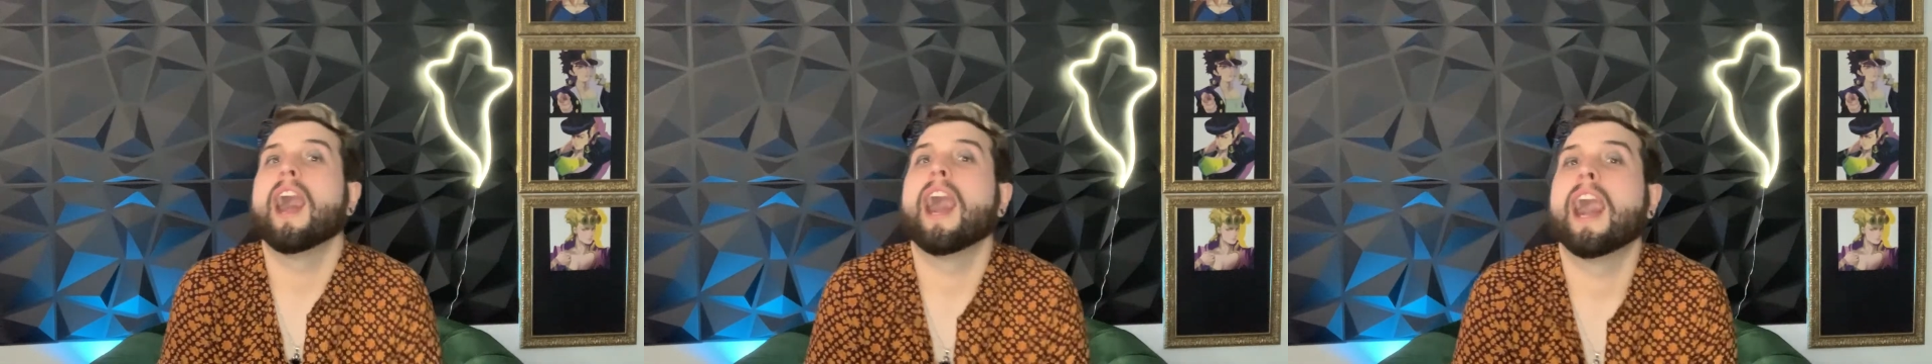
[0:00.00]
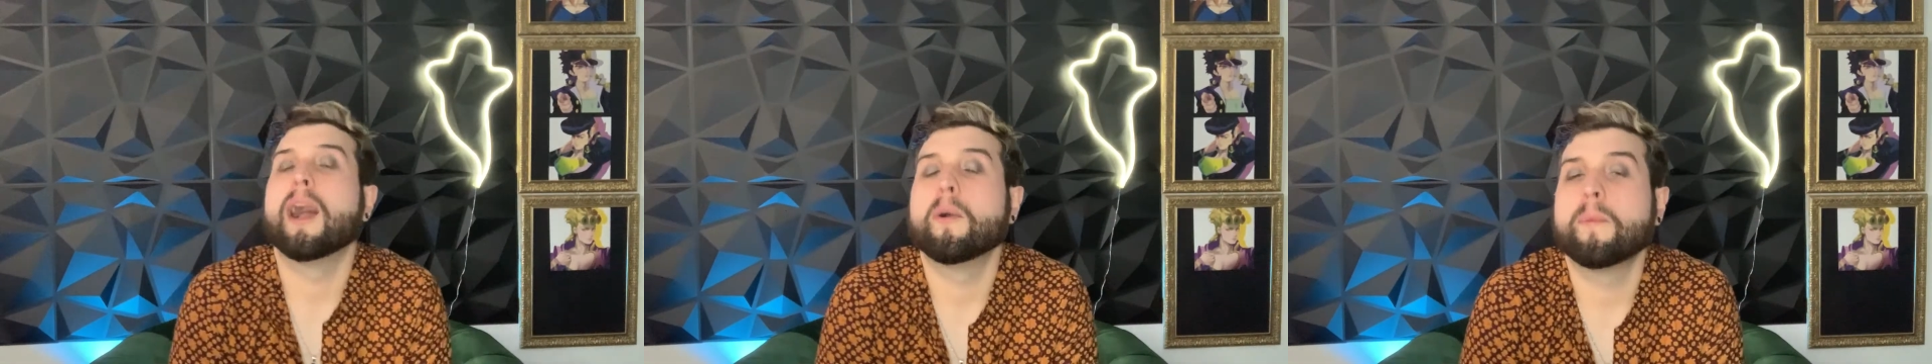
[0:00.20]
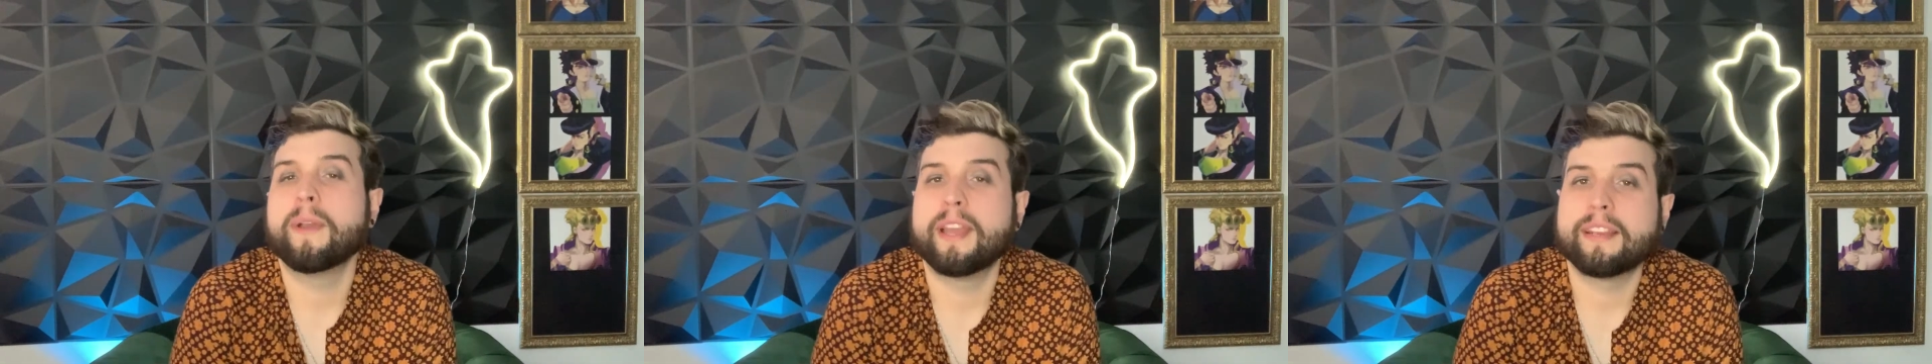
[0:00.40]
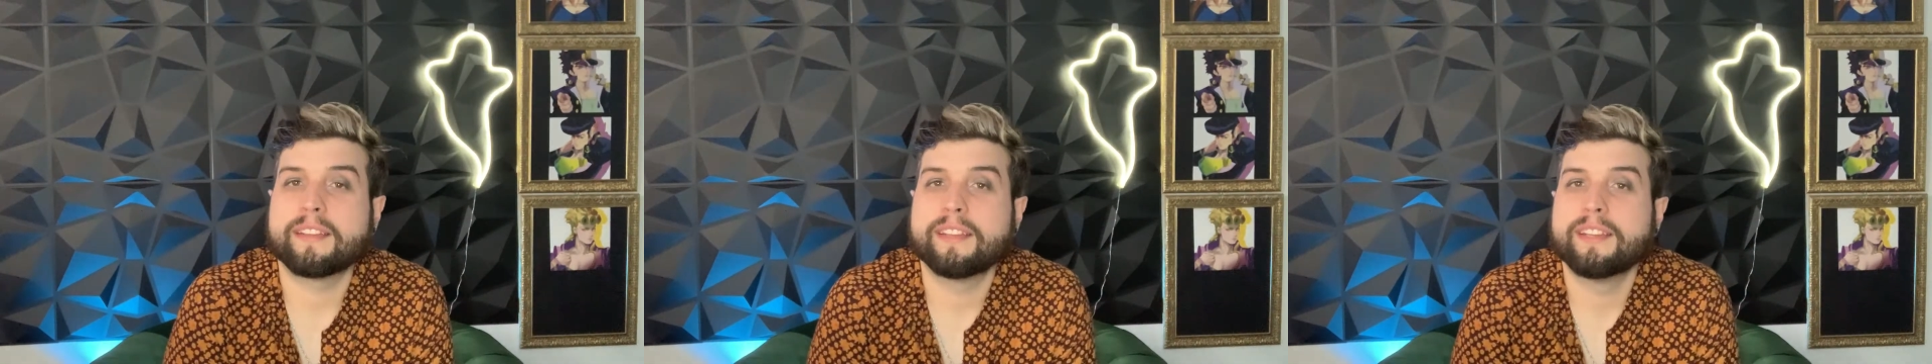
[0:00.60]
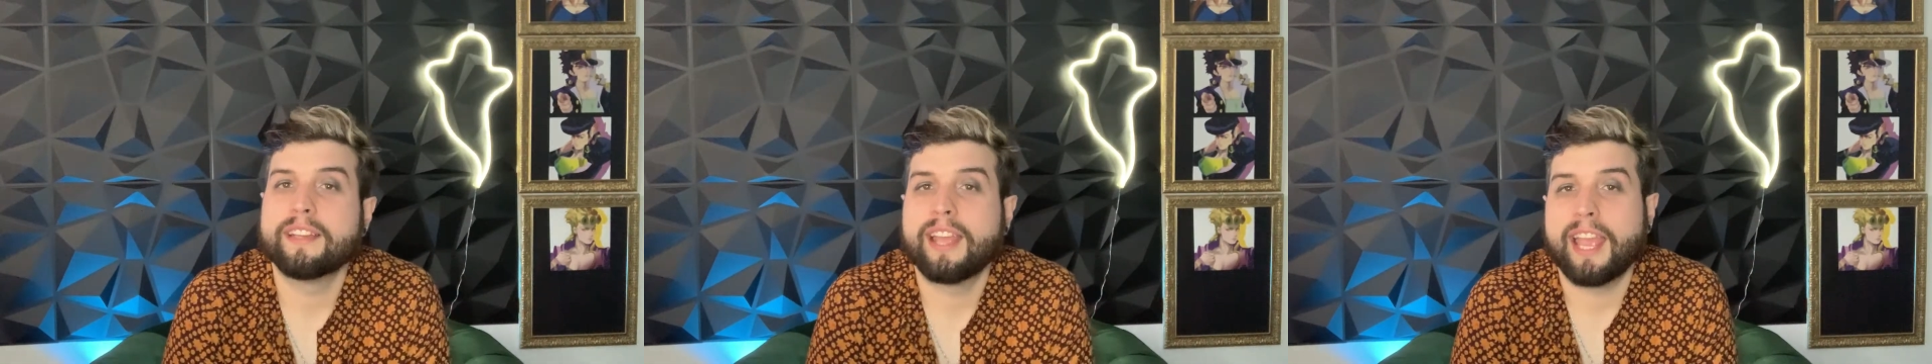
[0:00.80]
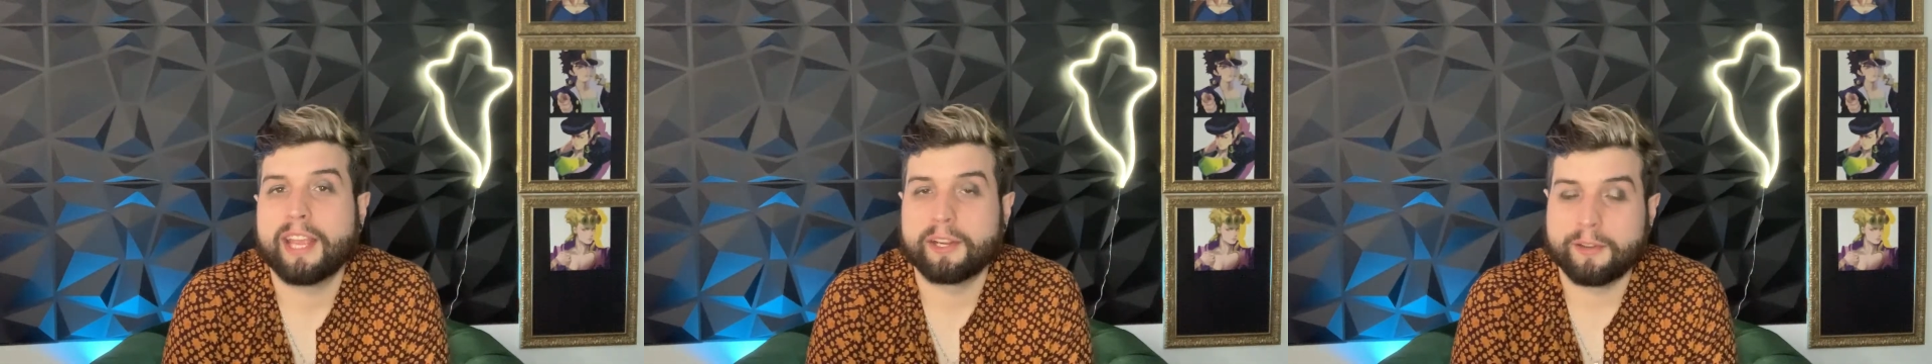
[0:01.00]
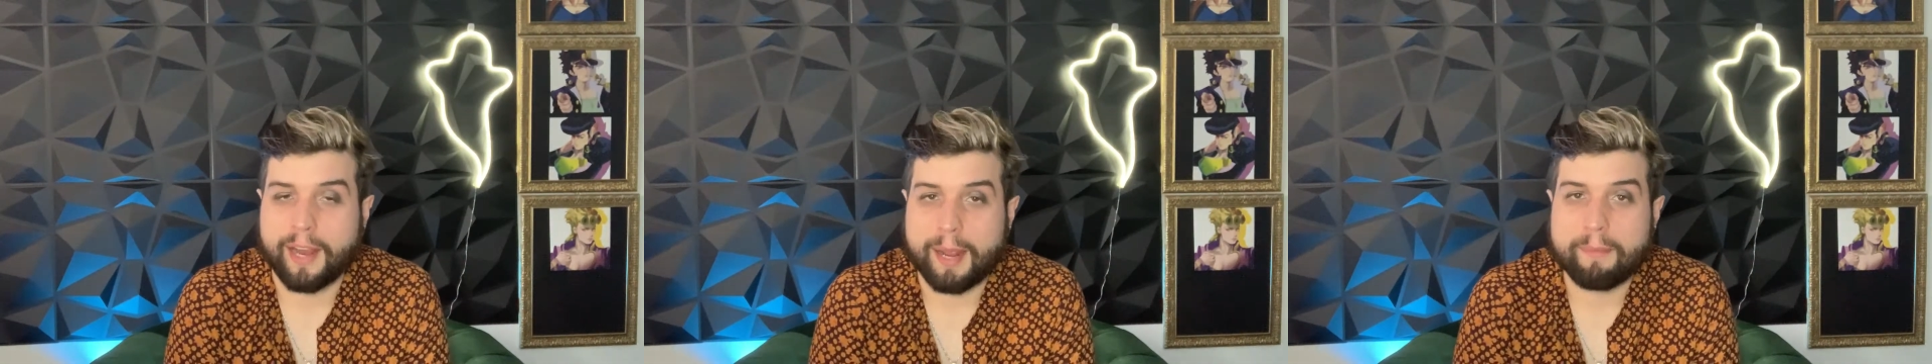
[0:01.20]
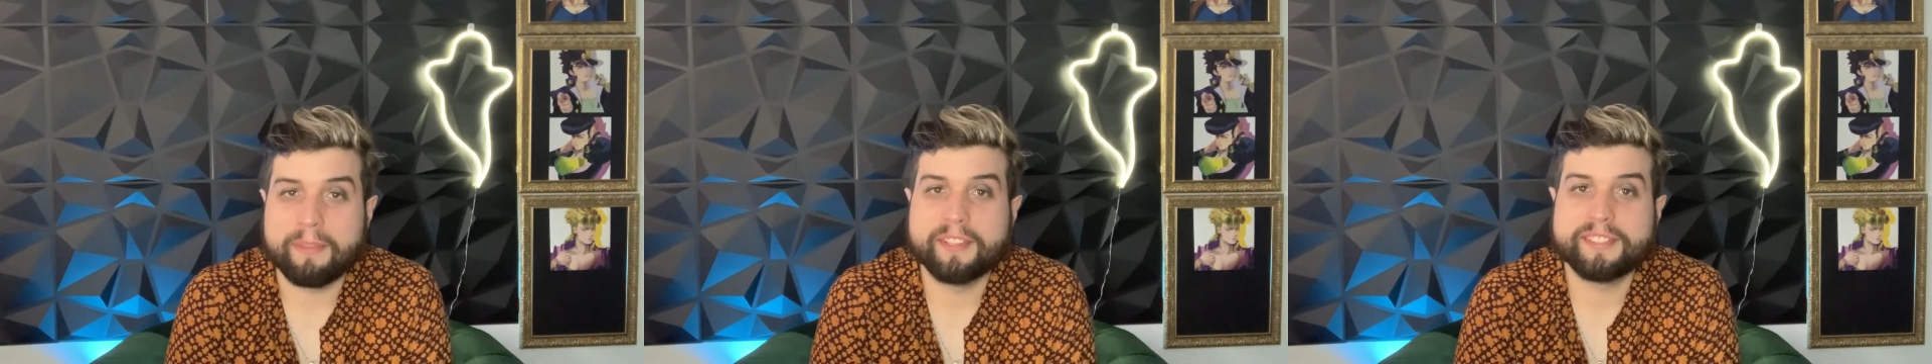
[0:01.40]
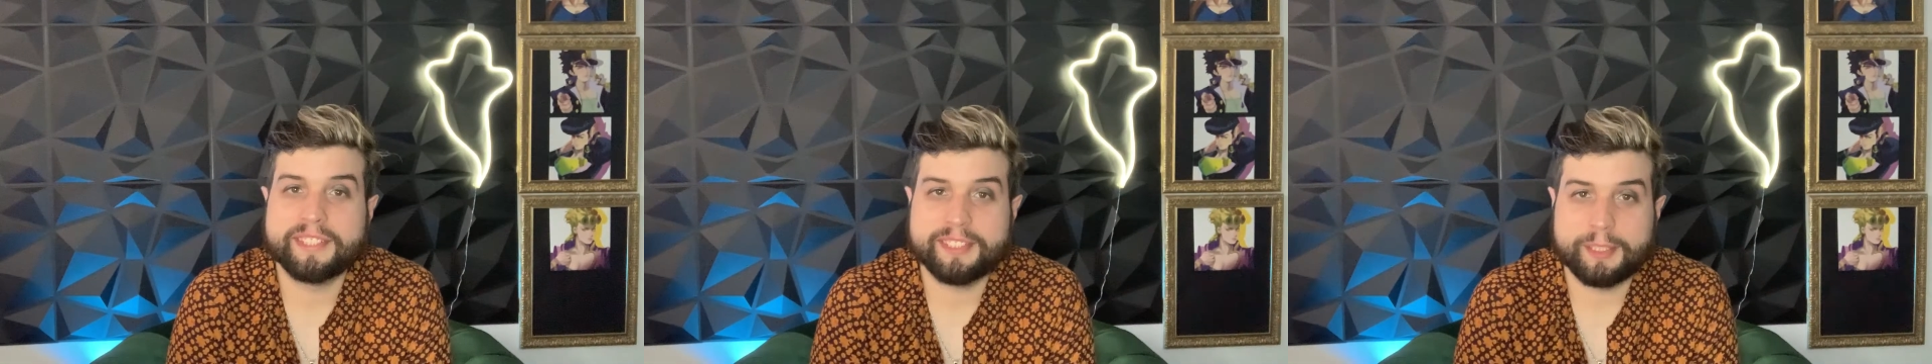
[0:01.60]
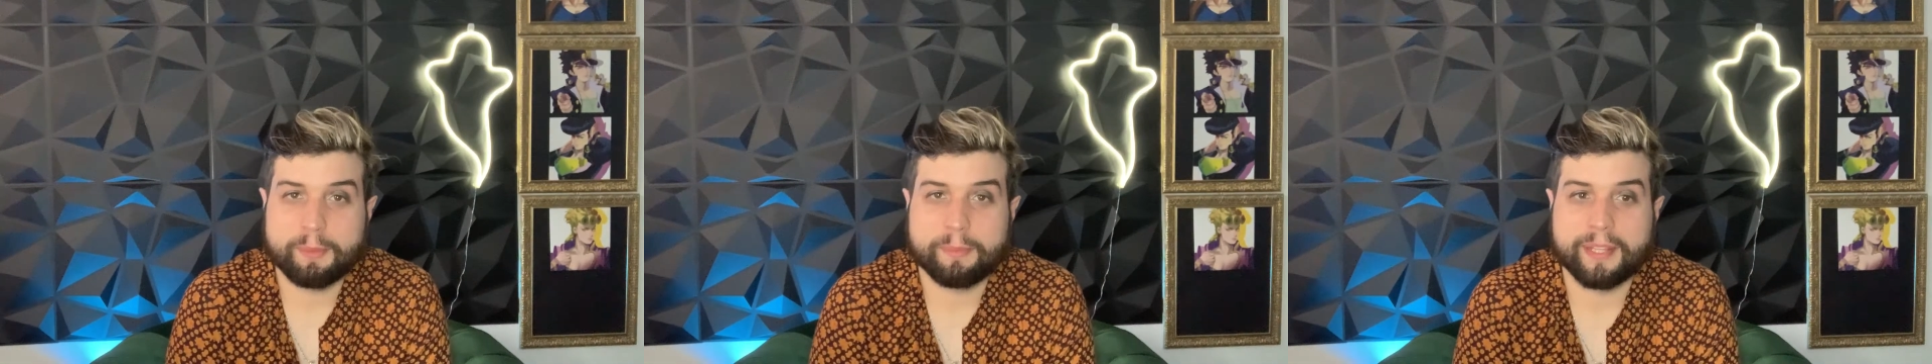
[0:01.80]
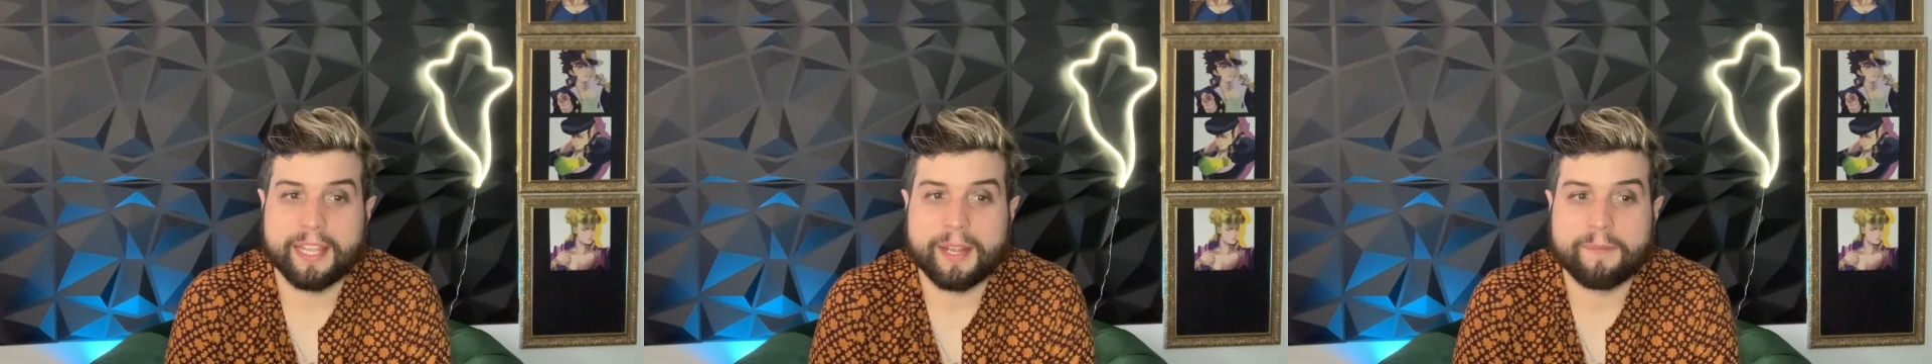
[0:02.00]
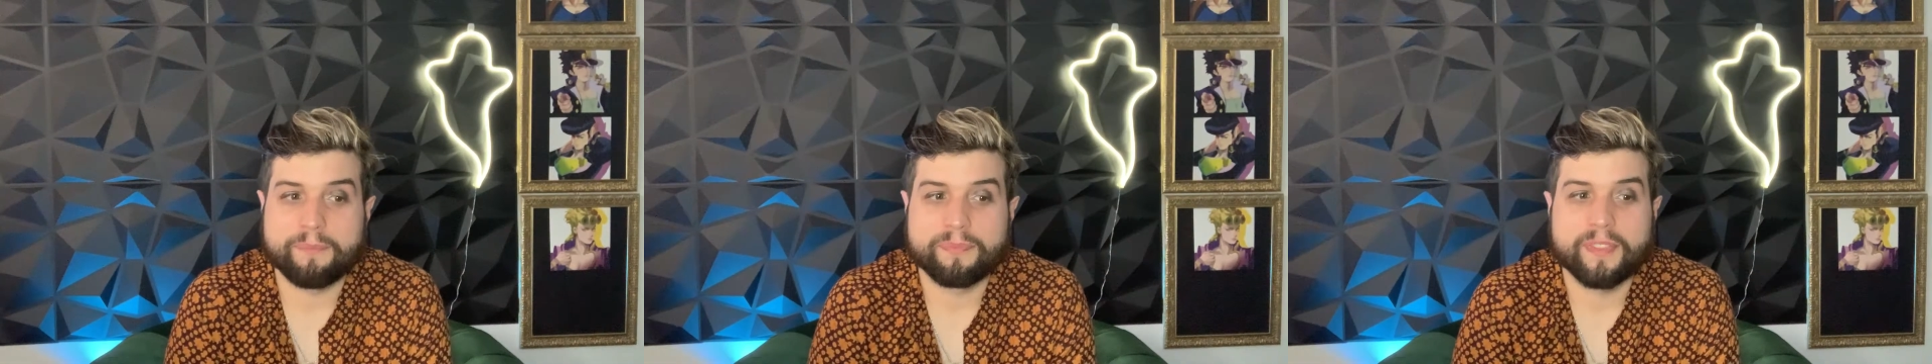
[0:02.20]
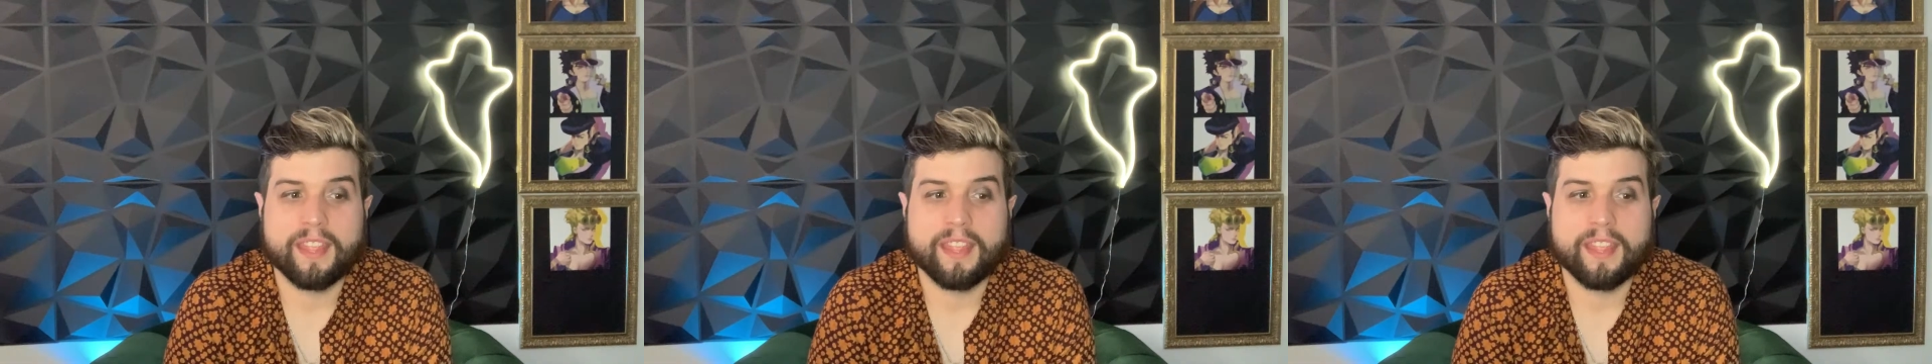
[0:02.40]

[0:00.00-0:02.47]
I went and grabbed the ZZ plant.